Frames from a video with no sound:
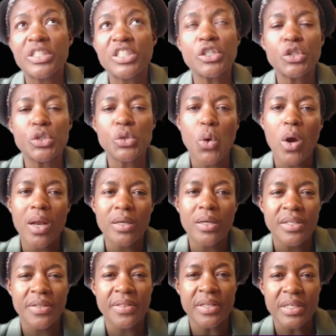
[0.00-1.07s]
just to call out
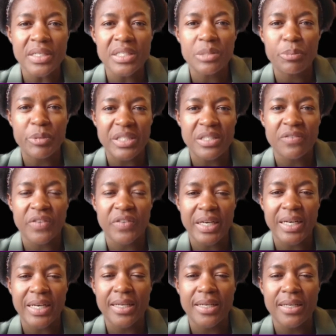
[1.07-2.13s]
3
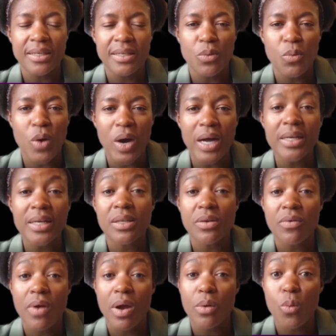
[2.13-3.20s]
specifically, one is
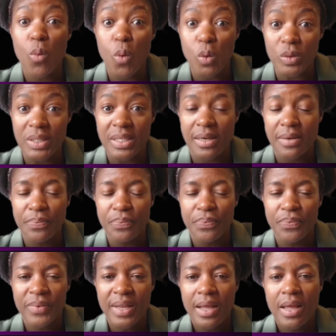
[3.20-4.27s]
around water,
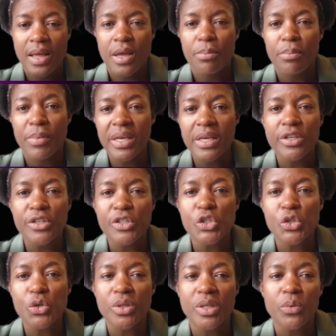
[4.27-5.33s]
making
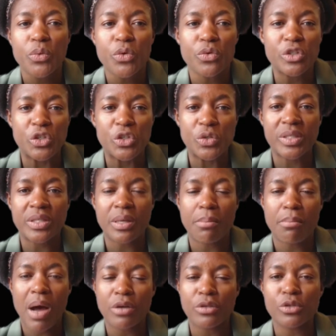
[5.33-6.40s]
sure that we reduce the
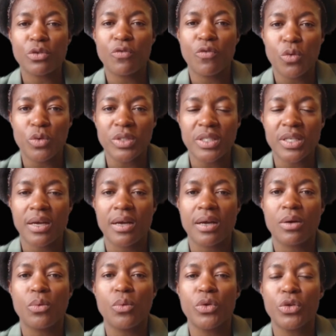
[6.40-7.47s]
amount of
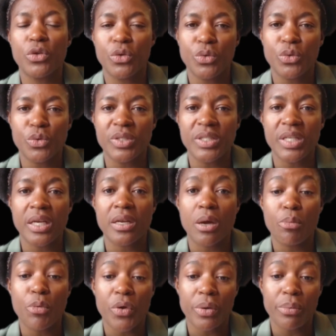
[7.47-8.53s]
water we use in
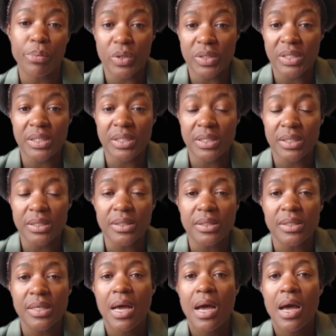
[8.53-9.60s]
our brewing
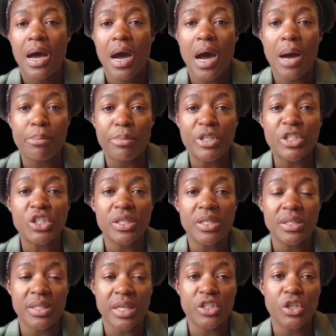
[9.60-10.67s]
processes. Our ambition
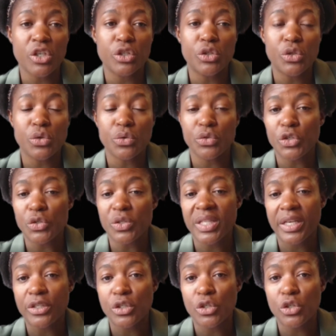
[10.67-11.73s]
is actually to reduce
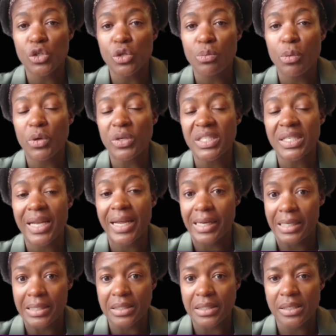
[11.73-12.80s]
that to 2.9
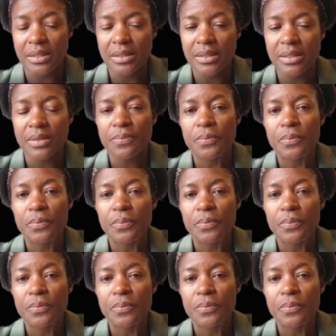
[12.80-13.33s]
liters.